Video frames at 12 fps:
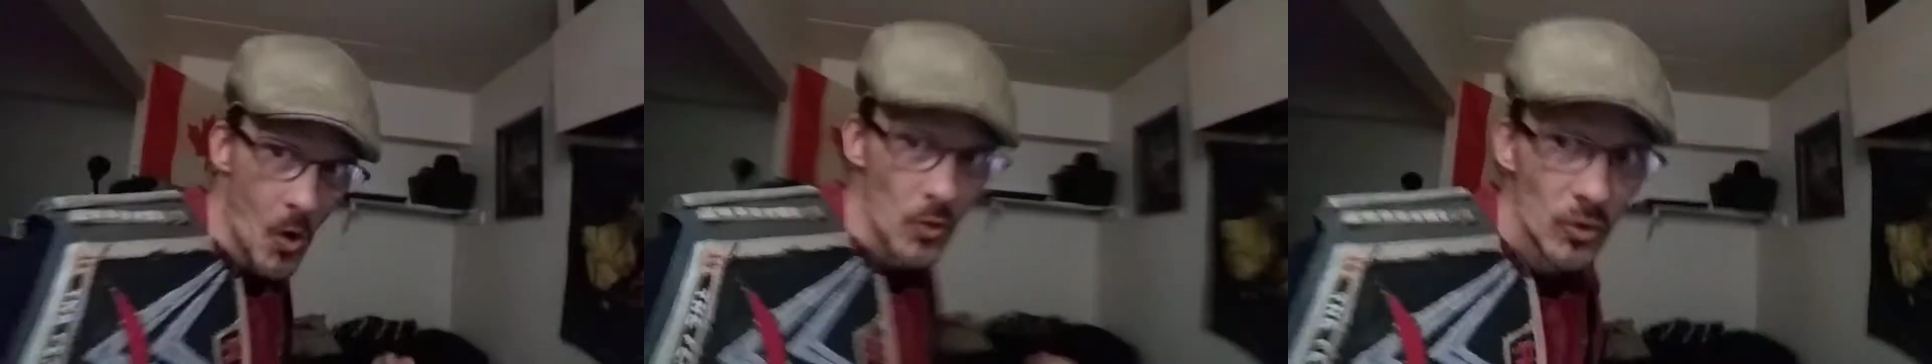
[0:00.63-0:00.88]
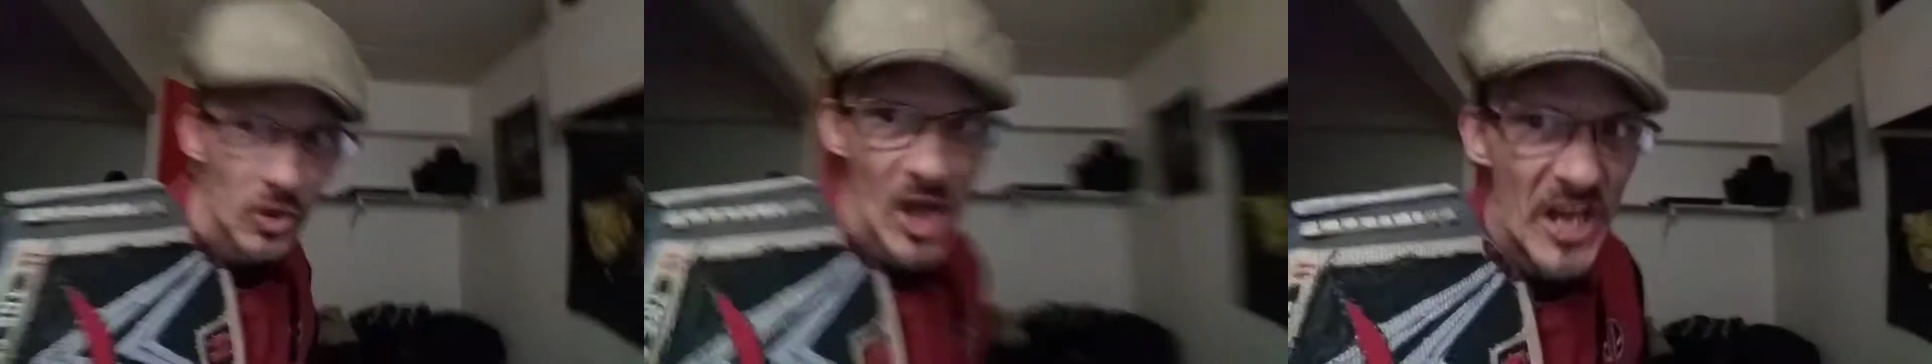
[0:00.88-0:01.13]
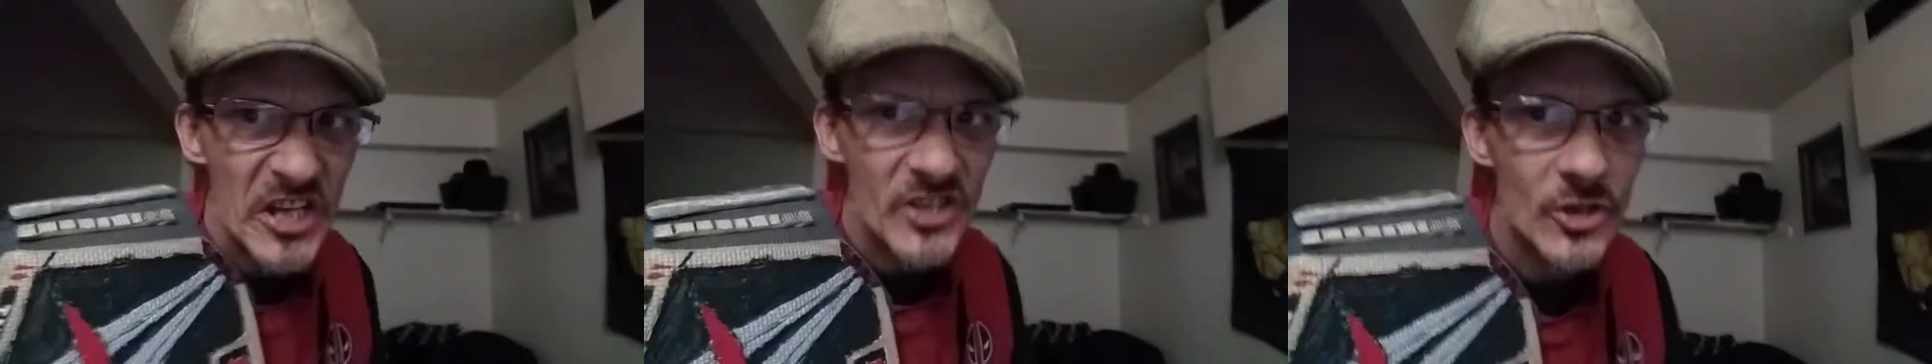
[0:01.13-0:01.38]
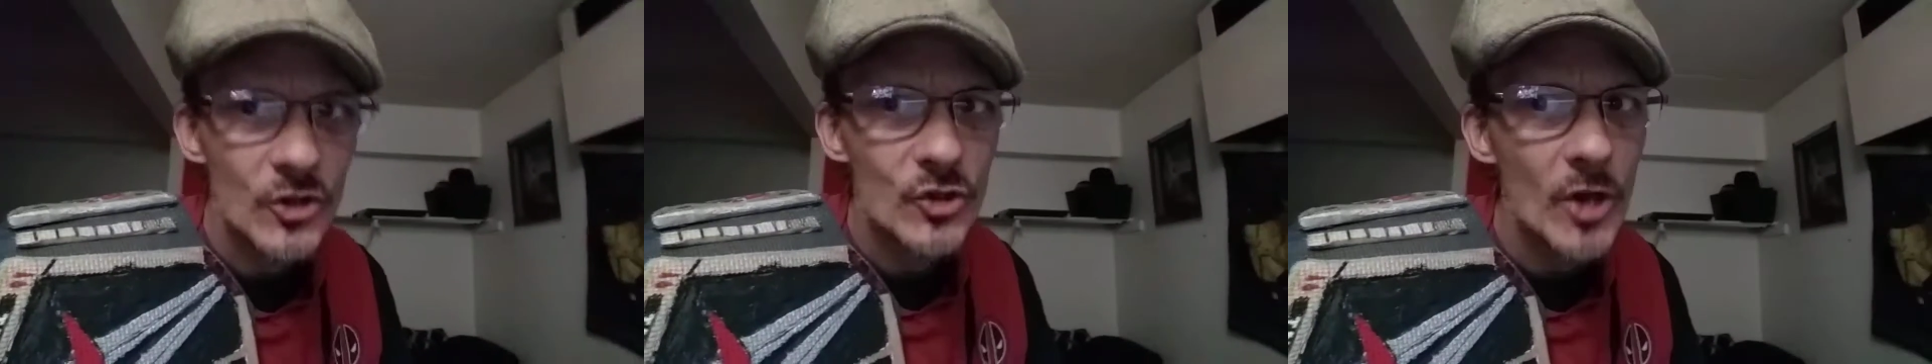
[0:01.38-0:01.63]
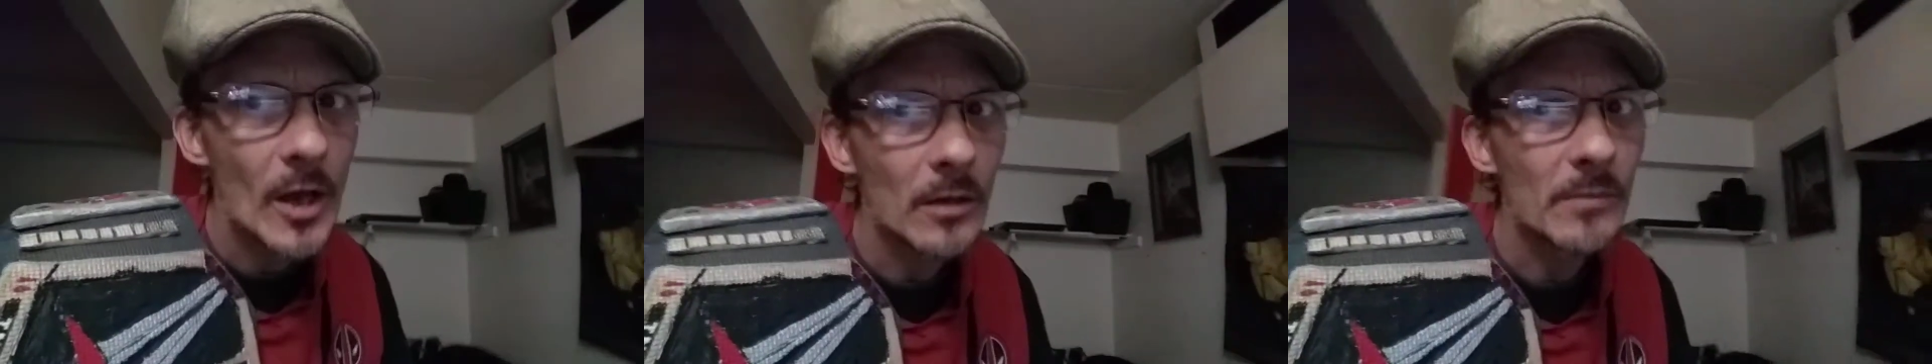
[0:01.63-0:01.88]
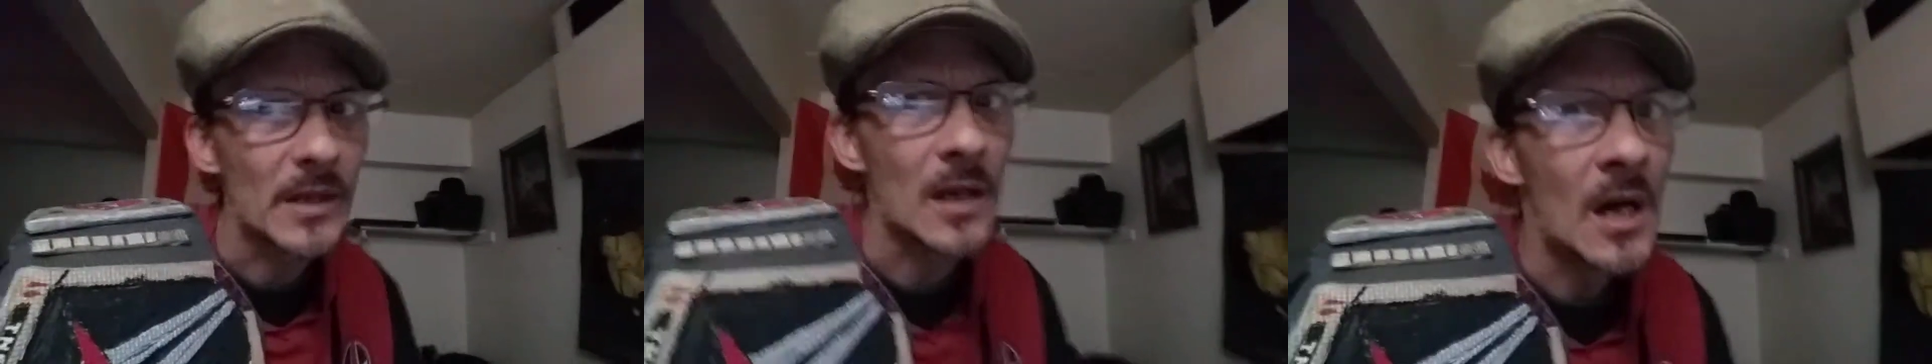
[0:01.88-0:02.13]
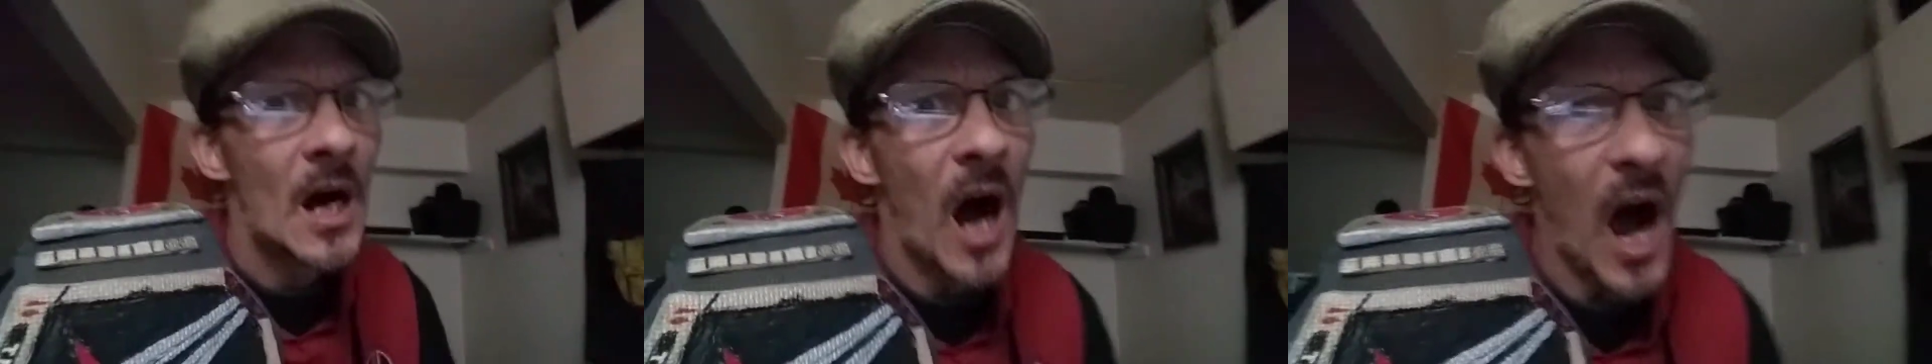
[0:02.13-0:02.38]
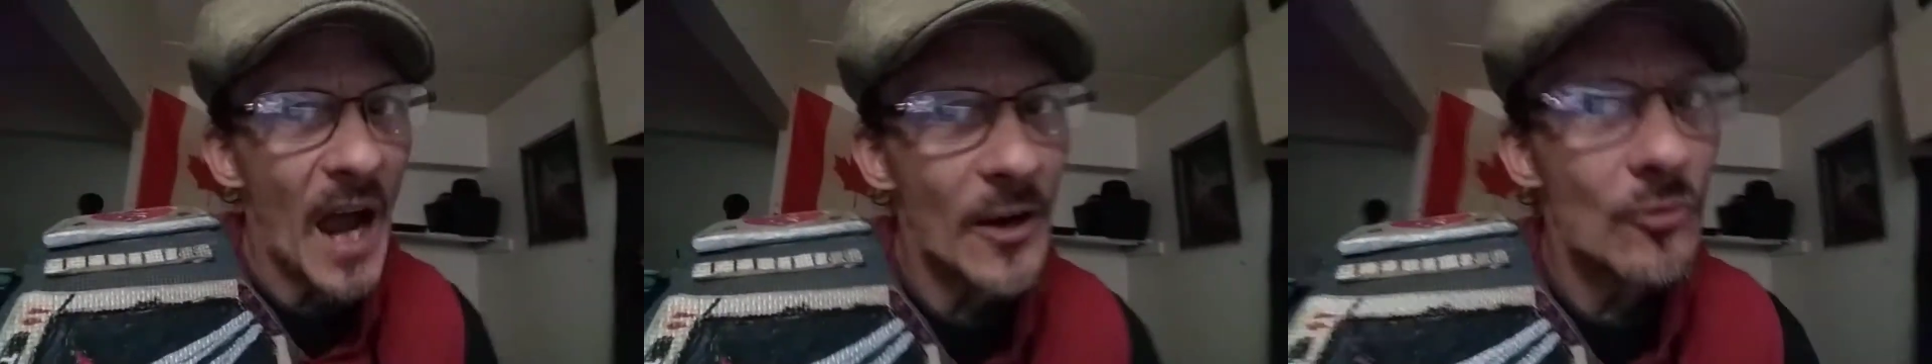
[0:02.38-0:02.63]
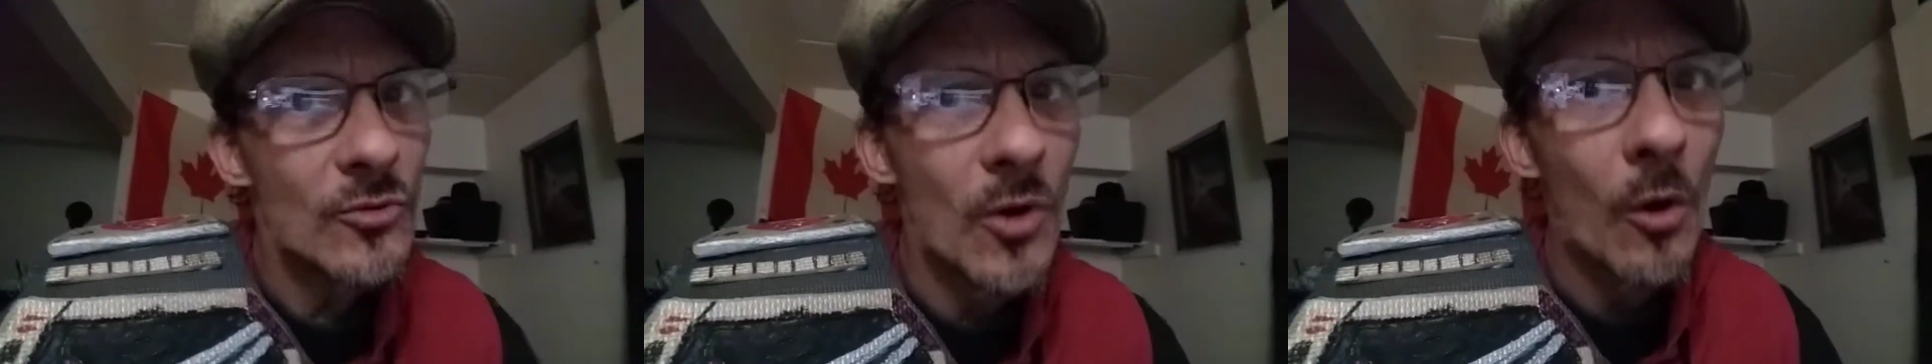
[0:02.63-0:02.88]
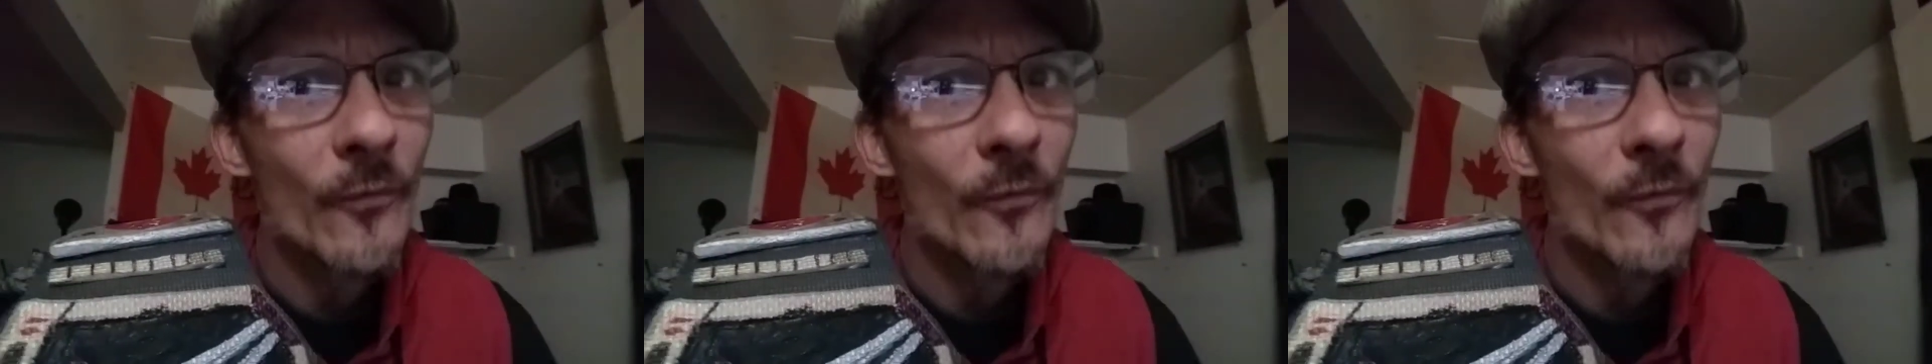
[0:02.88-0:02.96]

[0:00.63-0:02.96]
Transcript: ladies and gentlemen, I don't know